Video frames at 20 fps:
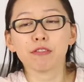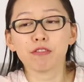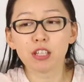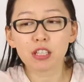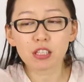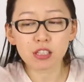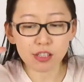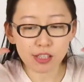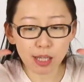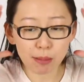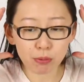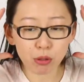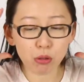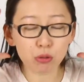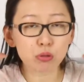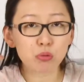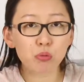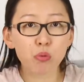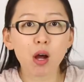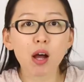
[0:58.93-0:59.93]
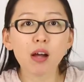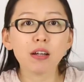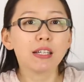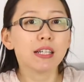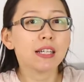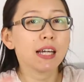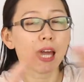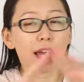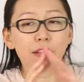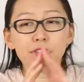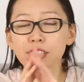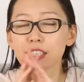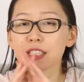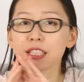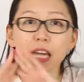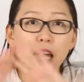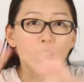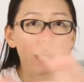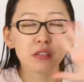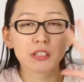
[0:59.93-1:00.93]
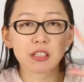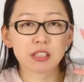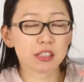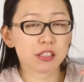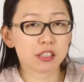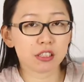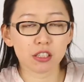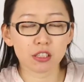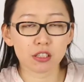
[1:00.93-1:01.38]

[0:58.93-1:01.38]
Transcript: If this step goes wrong, everything else is